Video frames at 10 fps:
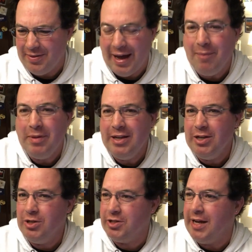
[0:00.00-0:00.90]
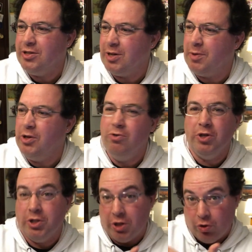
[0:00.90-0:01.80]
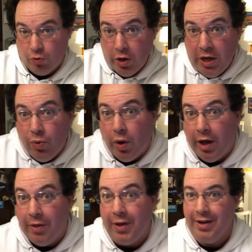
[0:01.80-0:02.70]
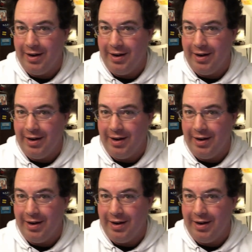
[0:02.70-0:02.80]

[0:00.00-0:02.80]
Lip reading: Not me saying something you disagree with.